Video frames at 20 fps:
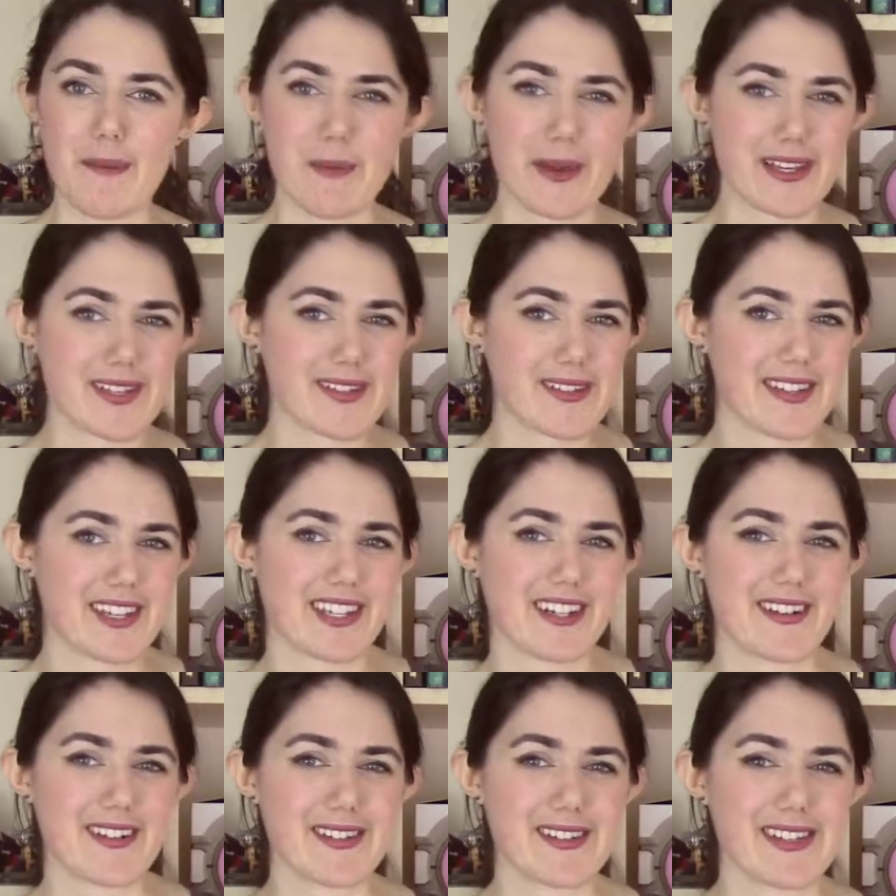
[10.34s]

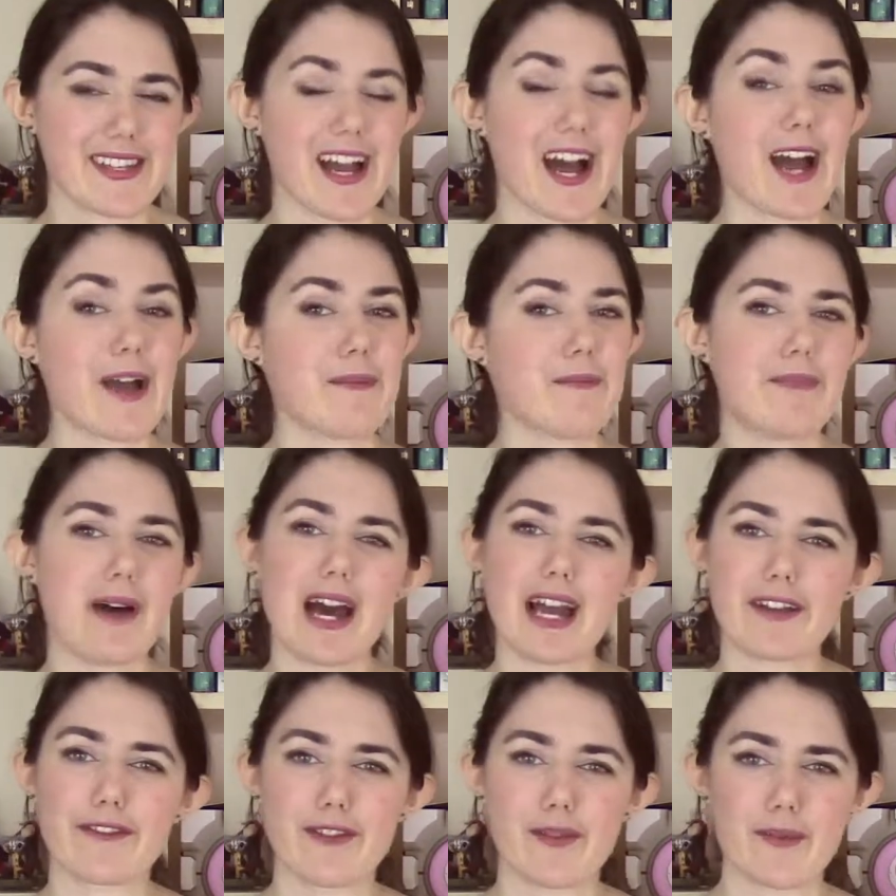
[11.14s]
Pixelkiners, I'm
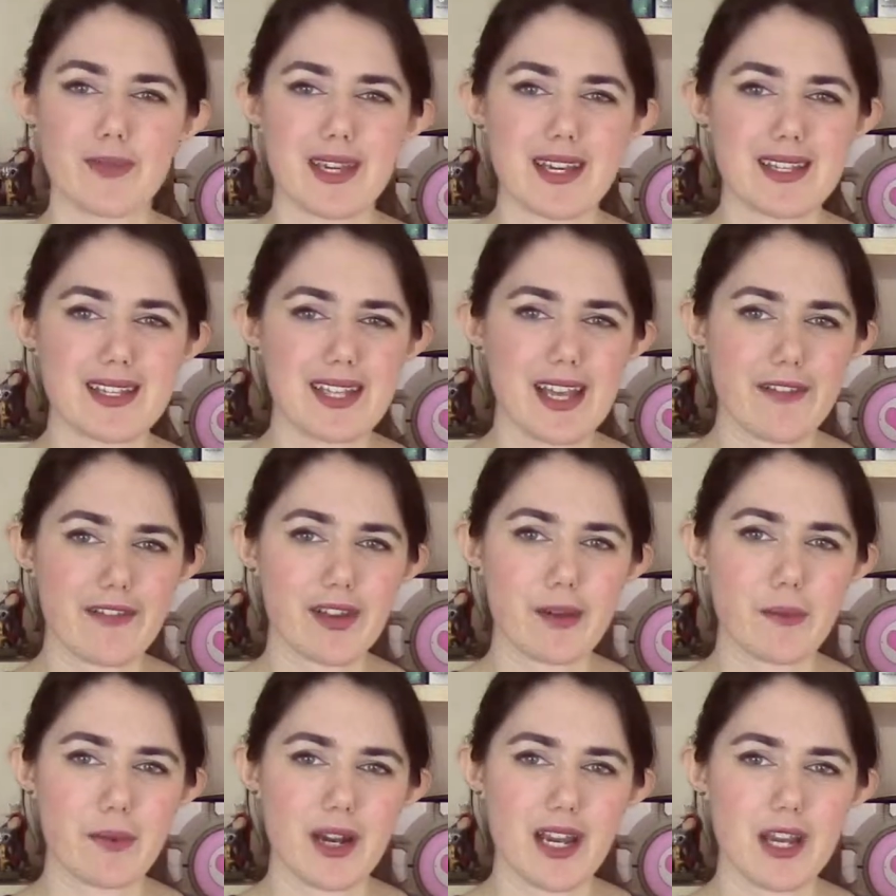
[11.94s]
back from
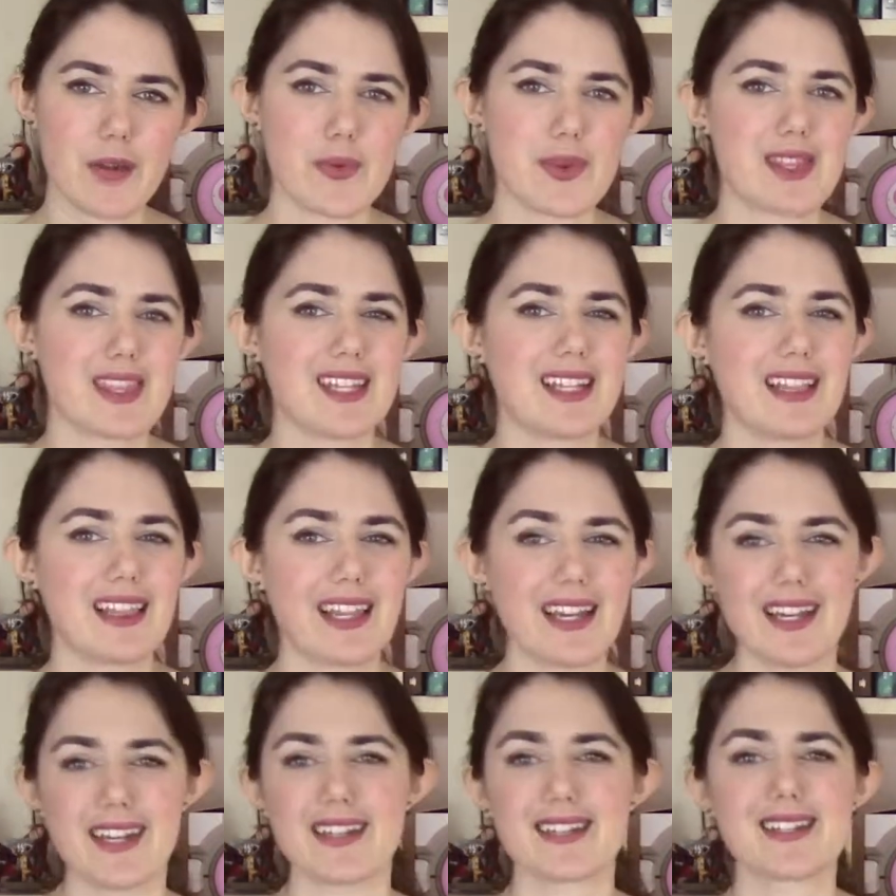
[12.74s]
Thanksgiving break with the
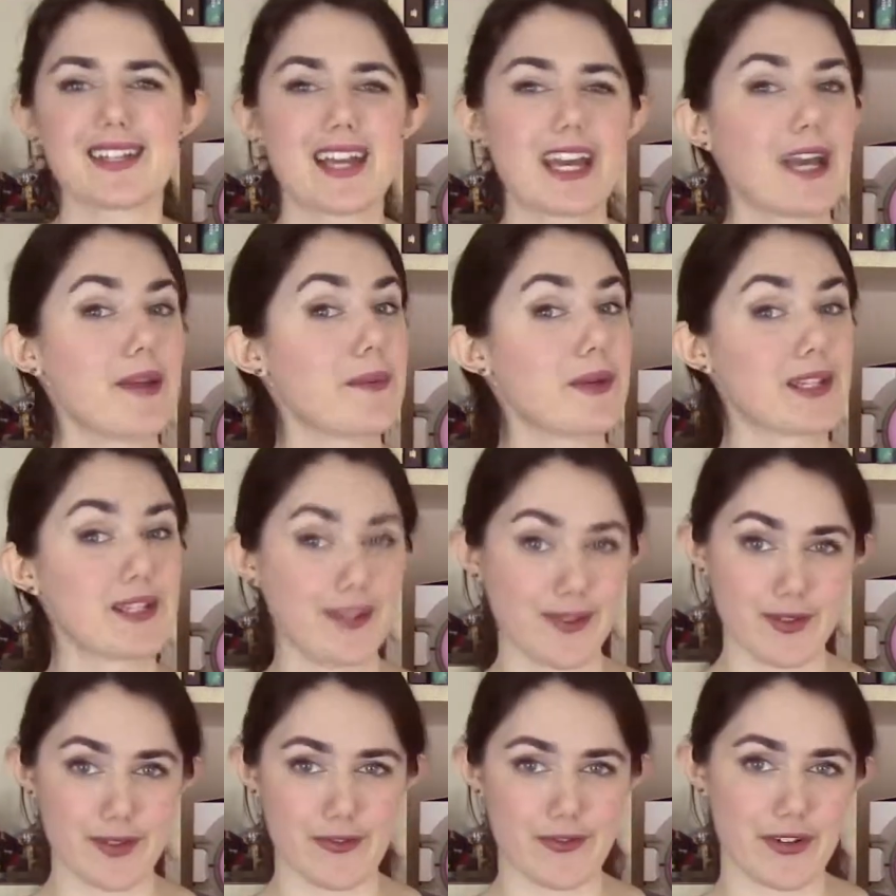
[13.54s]
latest gaming
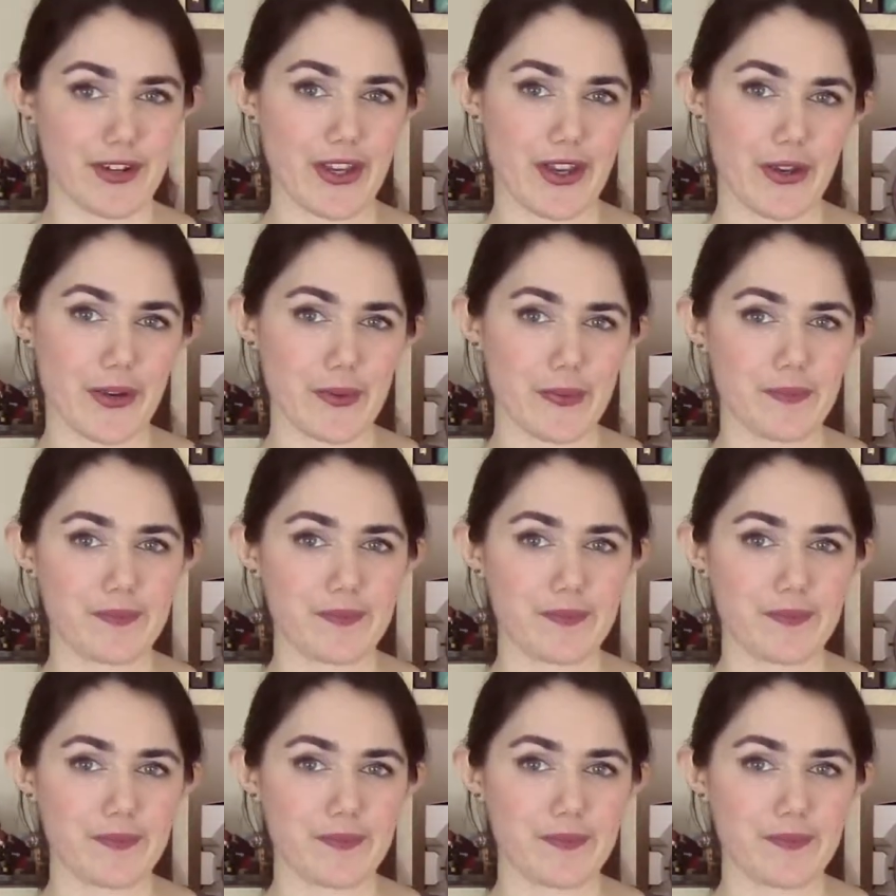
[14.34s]
news for you.